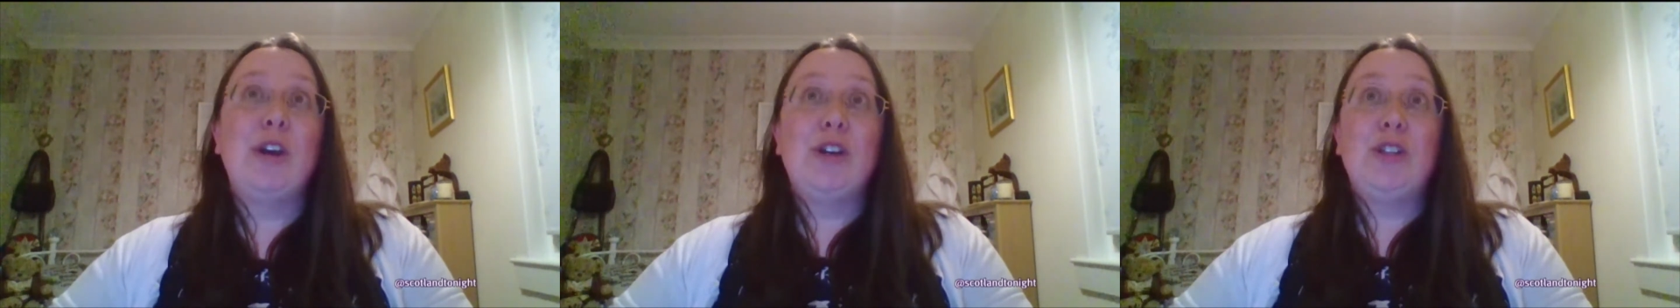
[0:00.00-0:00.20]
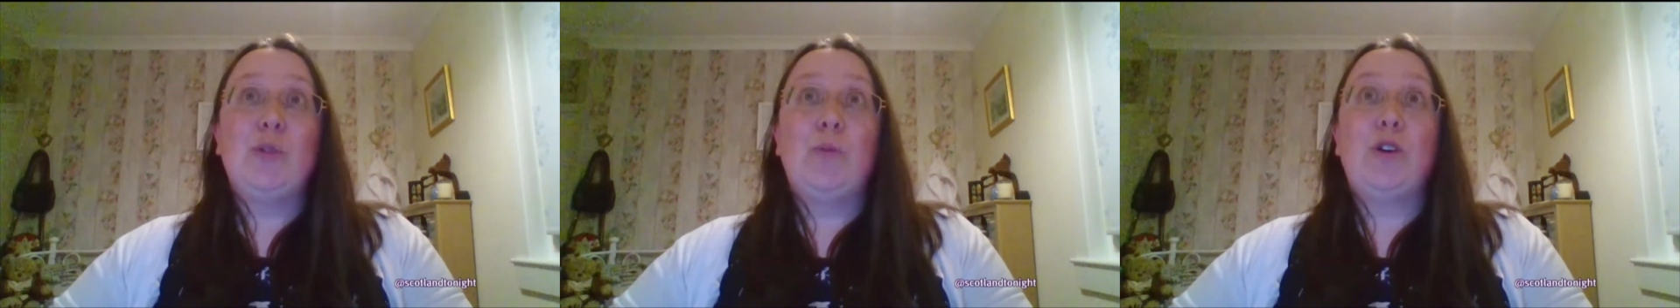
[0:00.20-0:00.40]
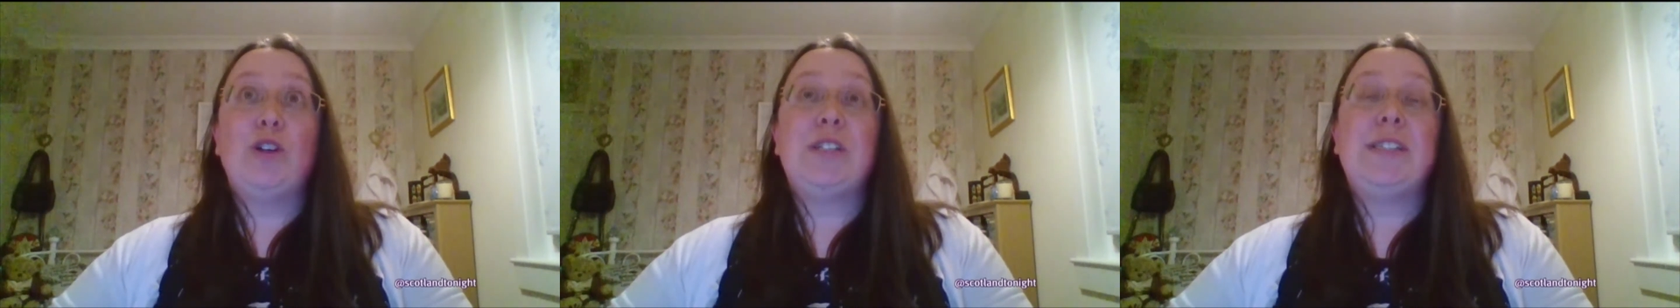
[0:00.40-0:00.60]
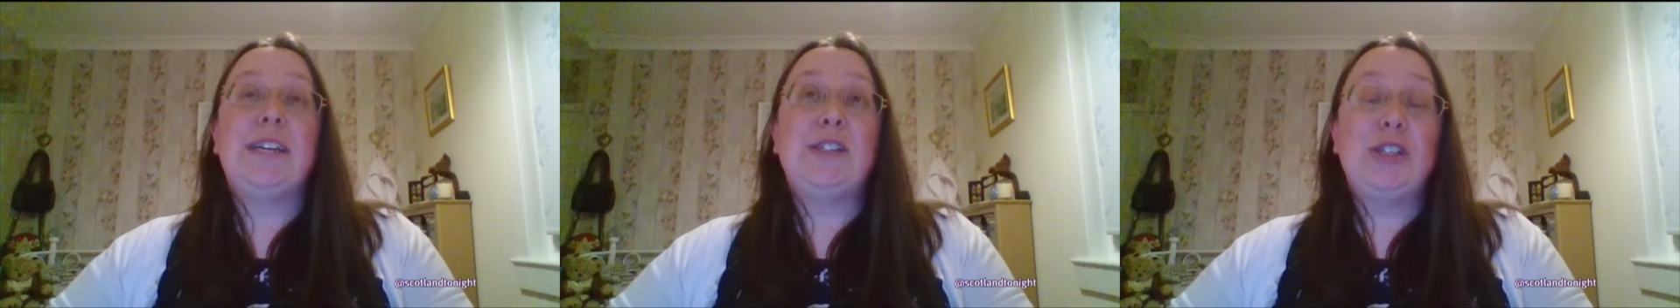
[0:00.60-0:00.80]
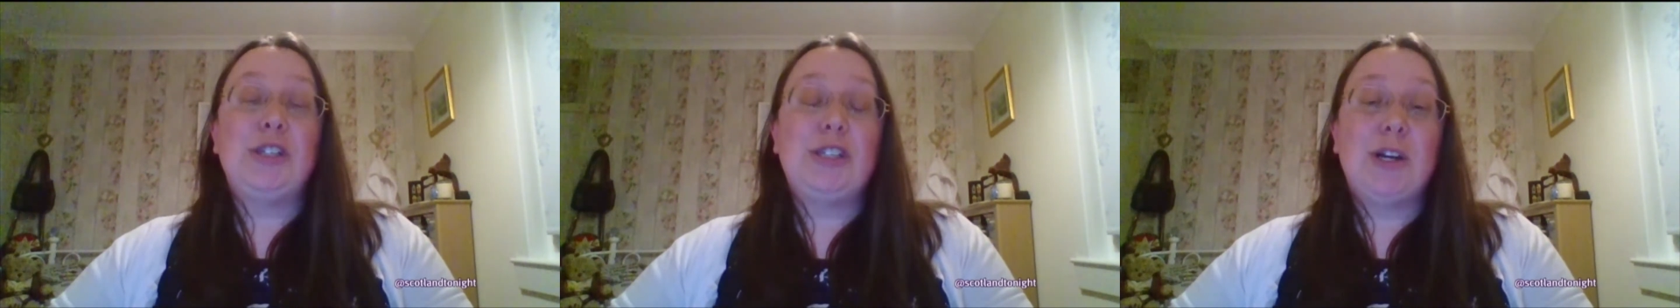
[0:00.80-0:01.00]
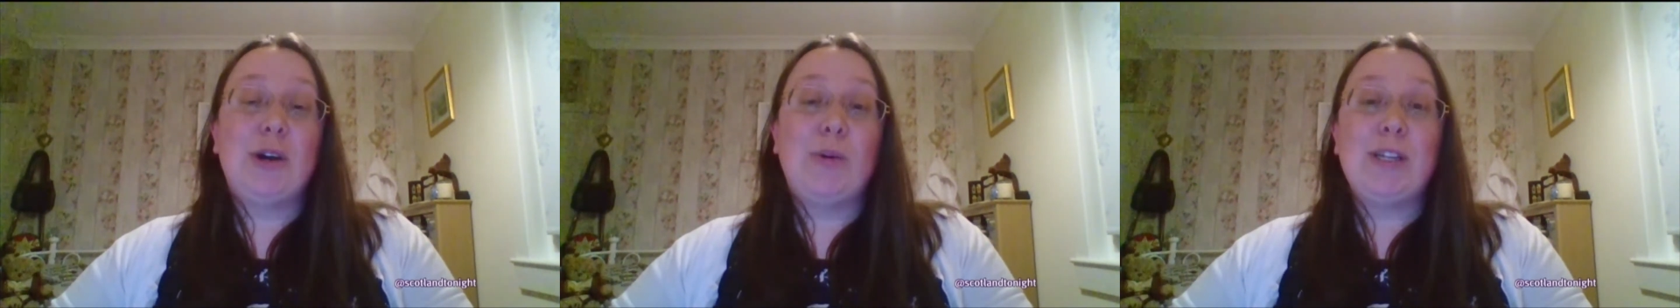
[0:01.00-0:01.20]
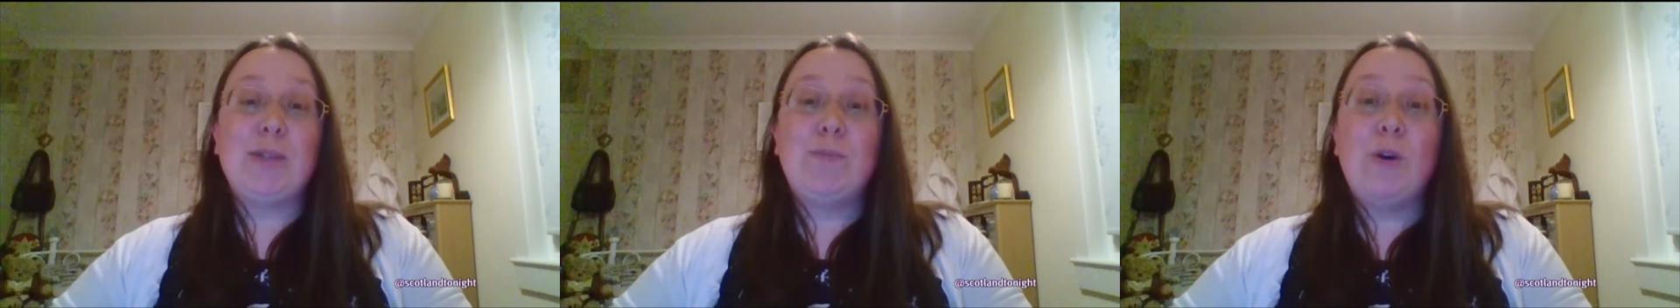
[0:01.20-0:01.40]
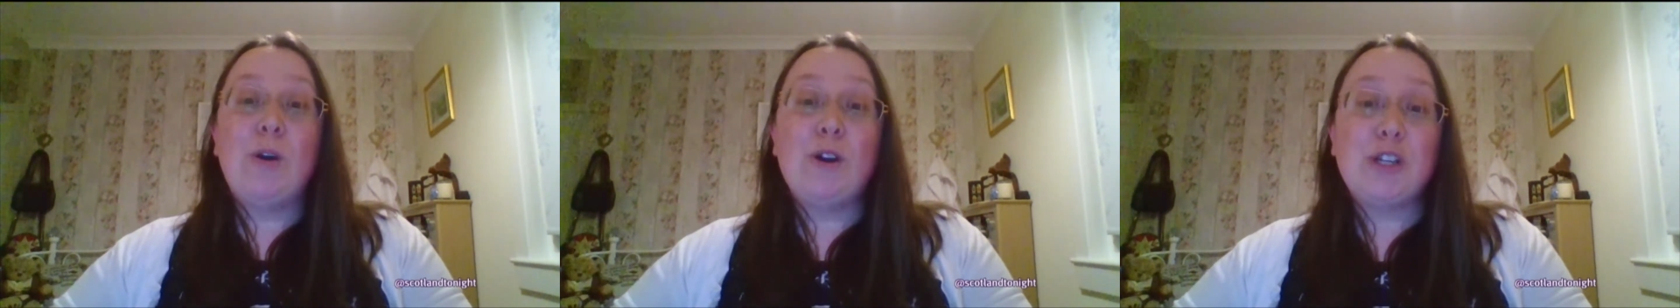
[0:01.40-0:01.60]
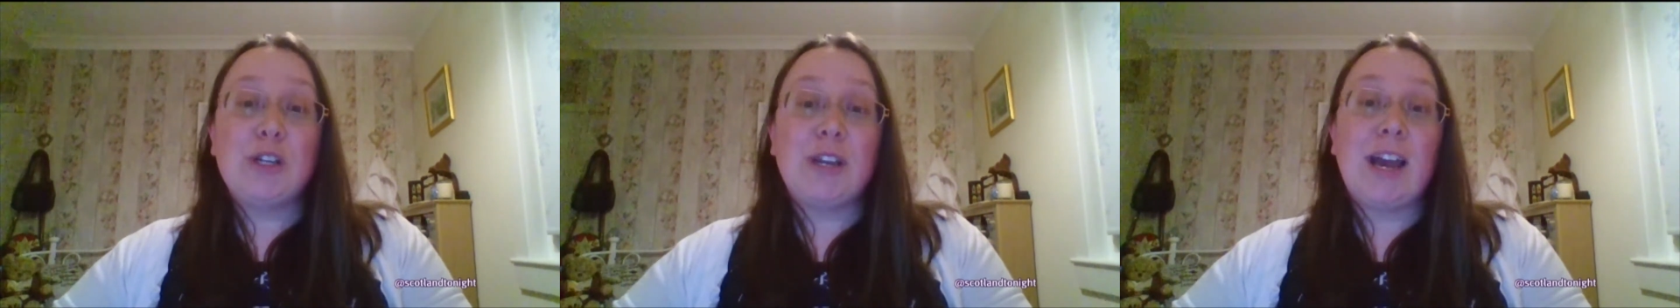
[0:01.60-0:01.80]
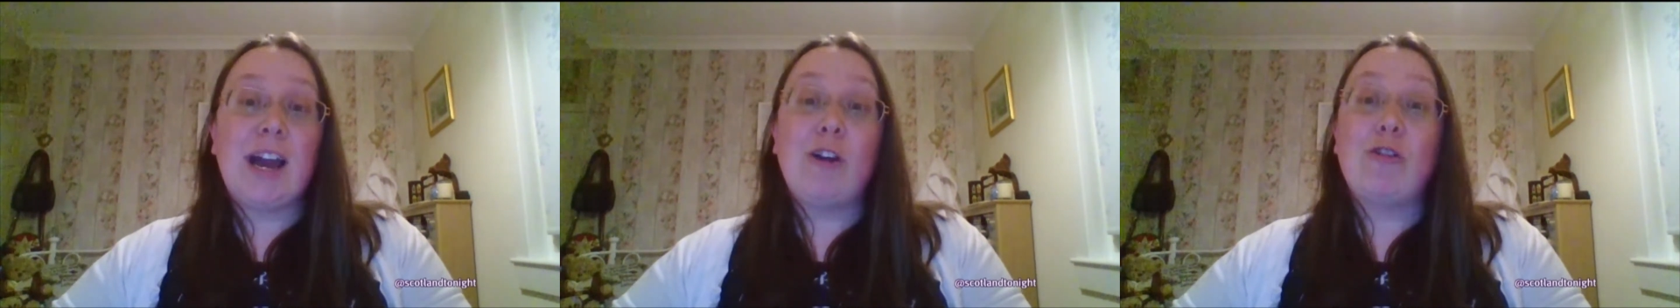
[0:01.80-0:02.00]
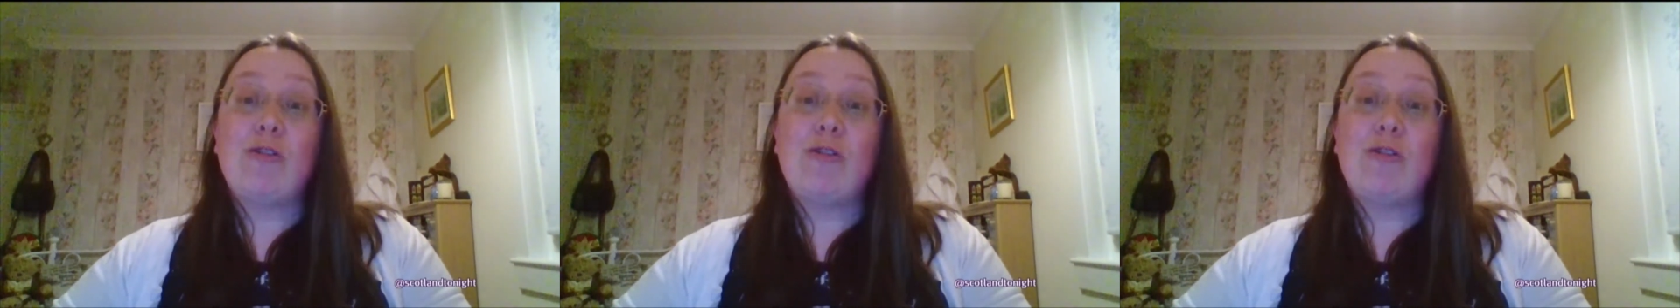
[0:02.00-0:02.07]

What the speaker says: towards digital is pushing a